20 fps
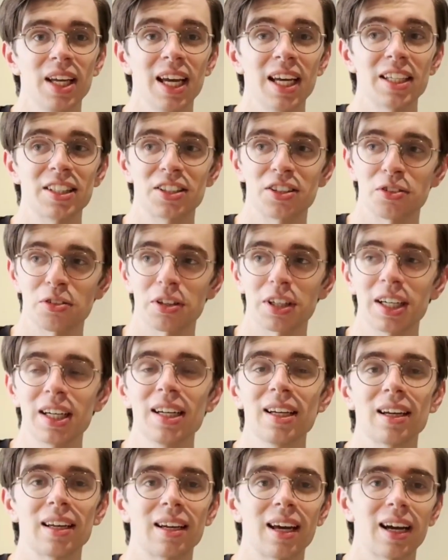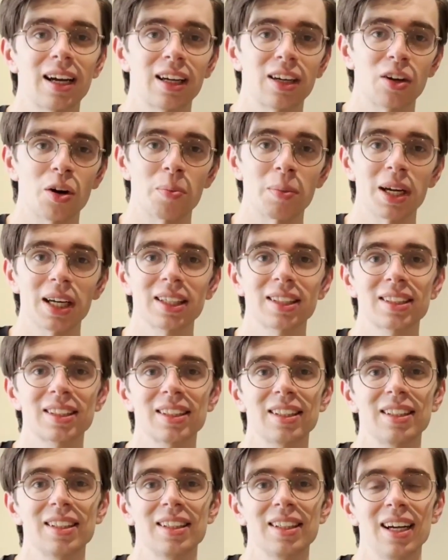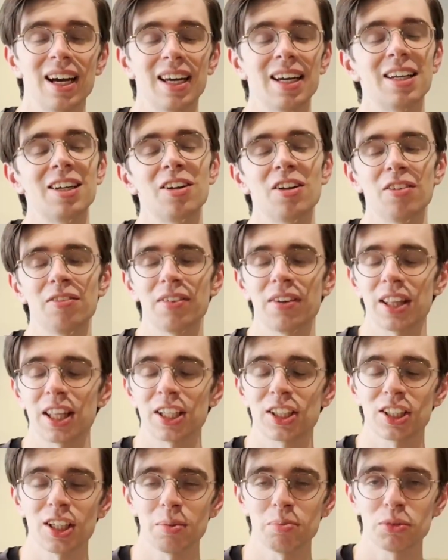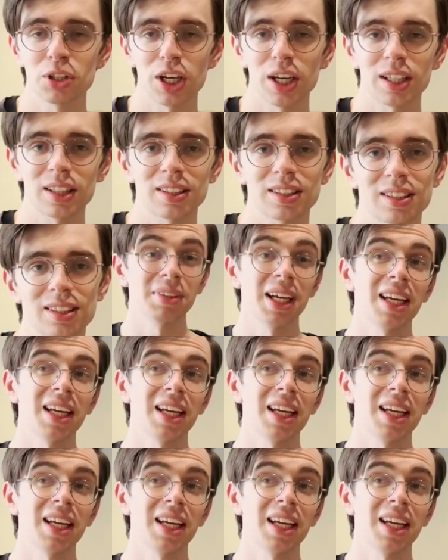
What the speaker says: history and economics and a lot of other subjects.